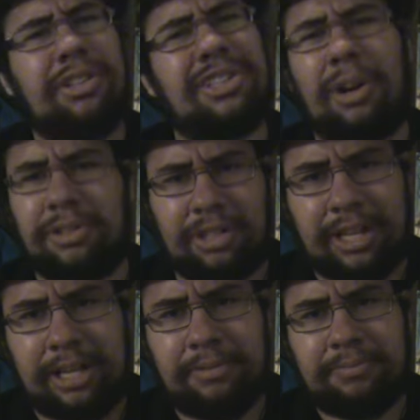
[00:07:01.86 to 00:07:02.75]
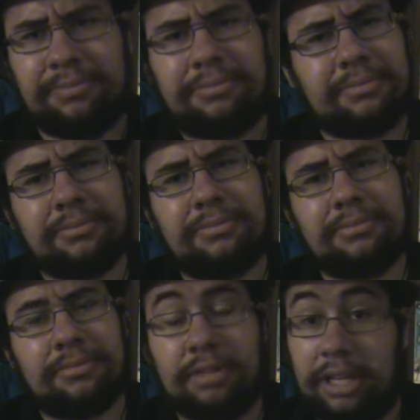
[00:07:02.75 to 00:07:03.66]
the Starks are dead.
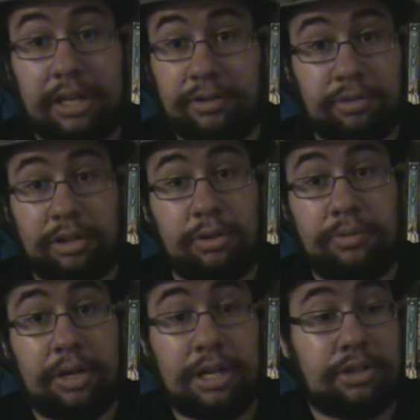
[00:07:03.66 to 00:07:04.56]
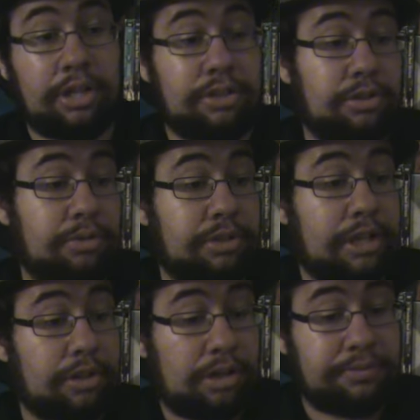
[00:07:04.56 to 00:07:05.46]
Including right now, Jon Snow's
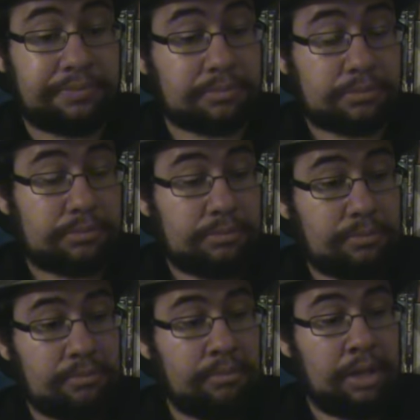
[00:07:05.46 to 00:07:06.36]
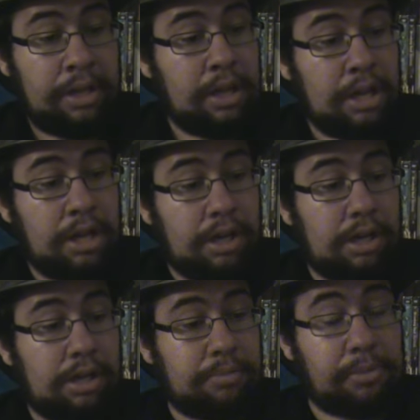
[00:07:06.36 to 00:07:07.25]
dead, gone.
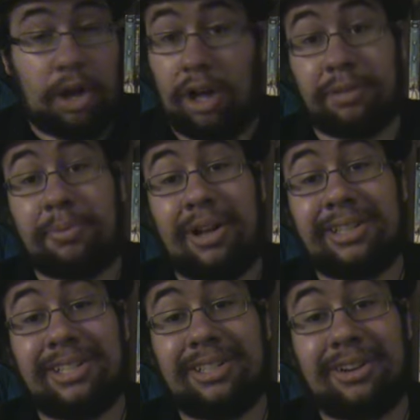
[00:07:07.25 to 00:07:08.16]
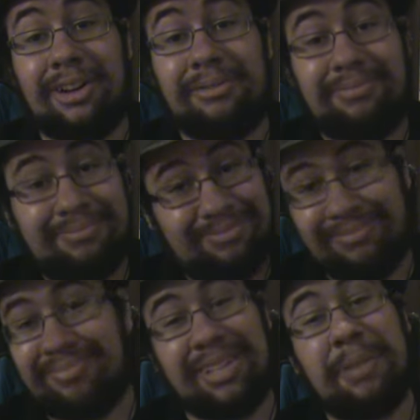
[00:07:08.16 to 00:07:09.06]
All the Baratheons are gone.
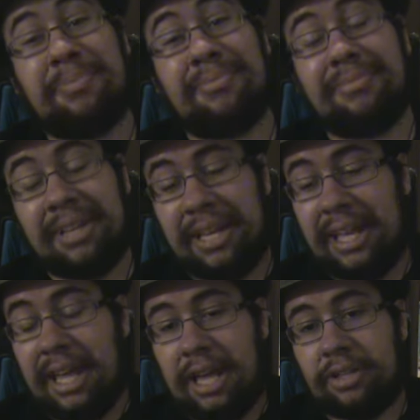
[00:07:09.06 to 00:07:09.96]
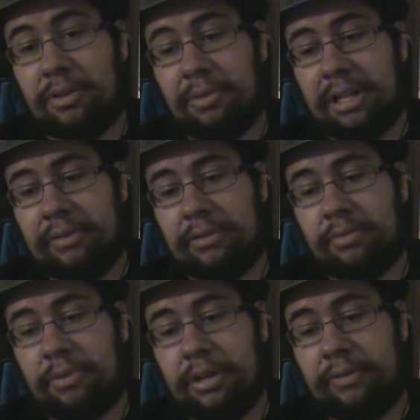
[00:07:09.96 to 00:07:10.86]
Yep. So we're left
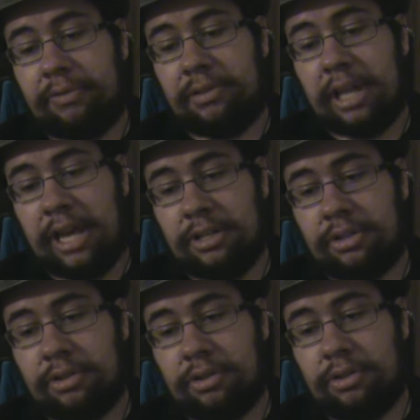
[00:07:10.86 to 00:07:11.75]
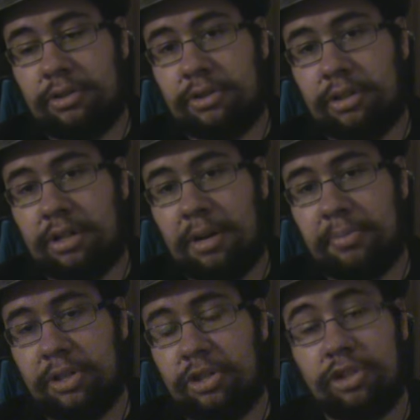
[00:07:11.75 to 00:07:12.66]
with Lannisters, a
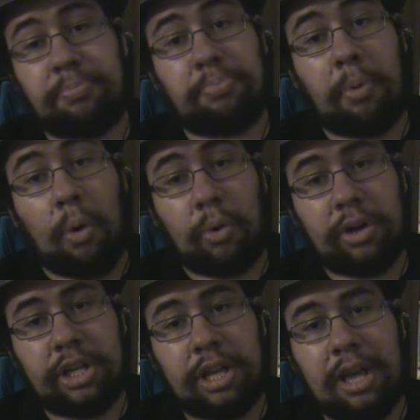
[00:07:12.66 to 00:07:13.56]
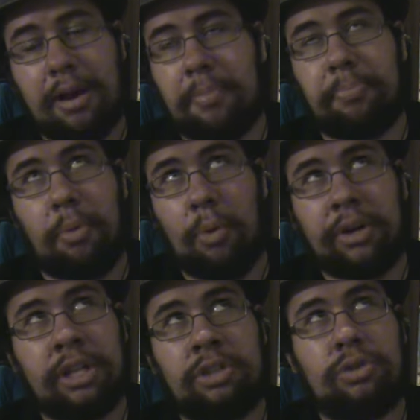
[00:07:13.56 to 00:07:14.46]
couple of
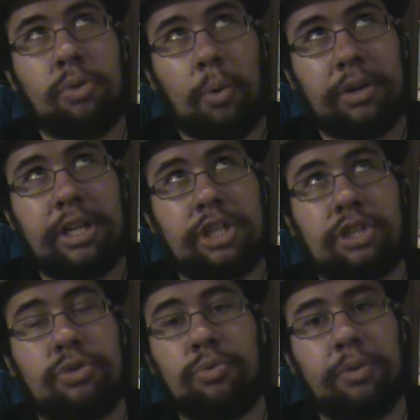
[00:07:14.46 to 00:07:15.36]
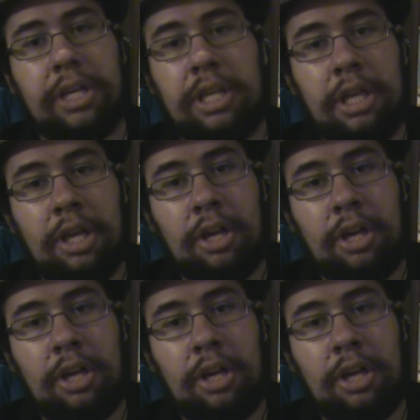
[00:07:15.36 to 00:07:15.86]
boring Dornish three